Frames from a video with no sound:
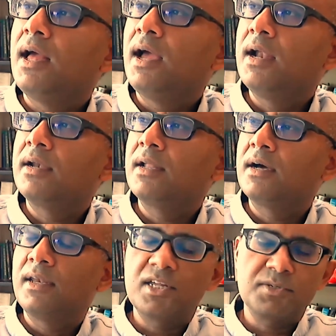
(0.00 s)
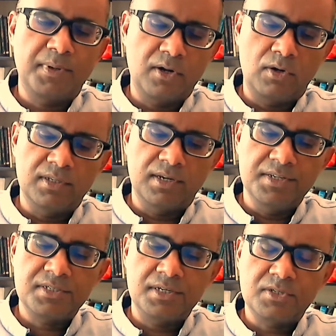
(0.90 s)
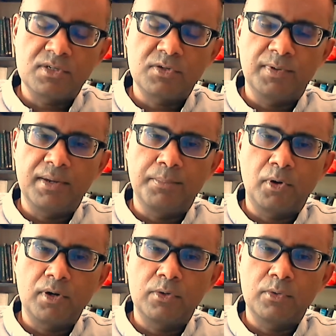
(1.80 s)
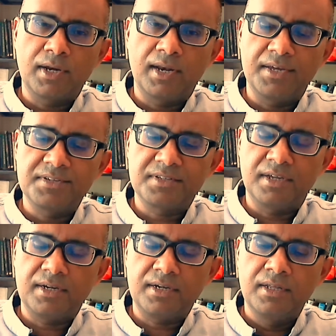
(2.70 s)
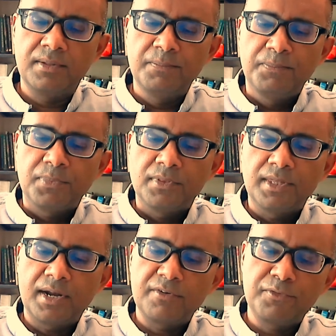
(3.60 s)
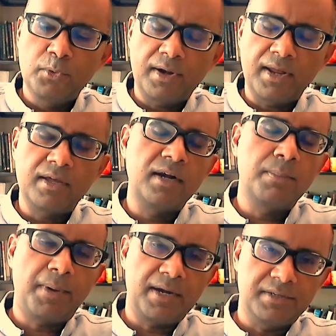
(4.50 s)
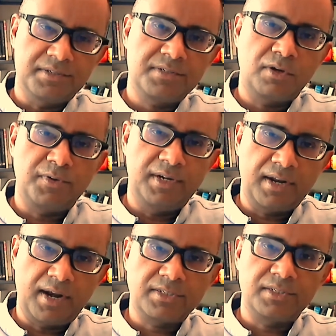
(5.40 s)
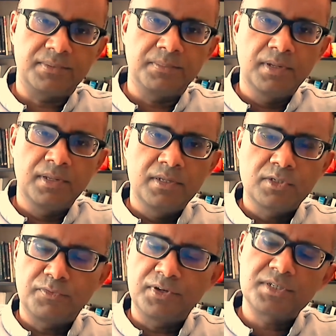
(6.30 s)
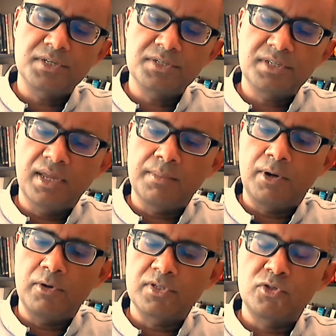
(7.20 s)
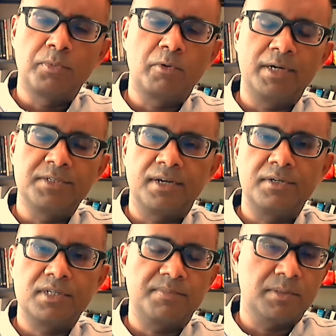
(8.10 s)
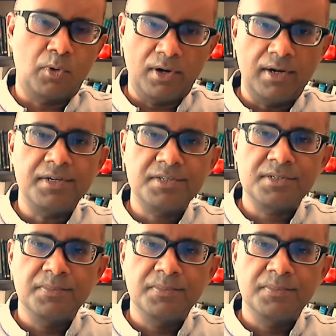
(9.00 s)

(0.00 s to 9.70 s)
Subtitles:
And last but not the least, it's also very important to realize that there are a few recurrent patterns of interaction. So for instance, think about a supervisor and some subordinates.